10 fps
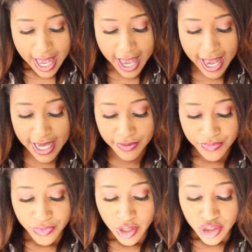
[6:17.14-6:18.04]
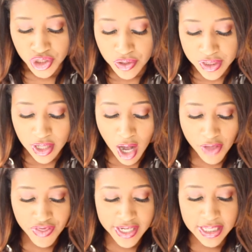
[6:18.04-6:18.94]
And choosing
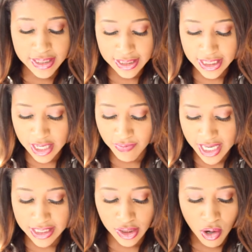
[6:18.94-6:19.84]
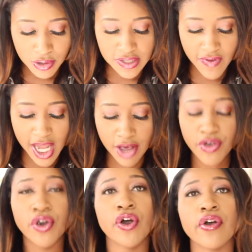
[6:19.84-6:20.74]
authenticity means cultivating
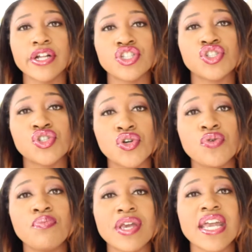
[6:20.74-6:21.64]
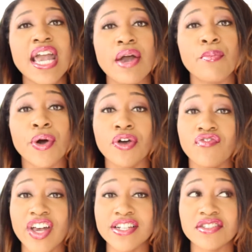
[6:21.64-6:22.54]
the courage to be
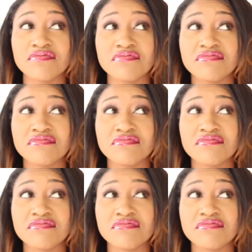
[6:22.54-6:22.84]
imperfect.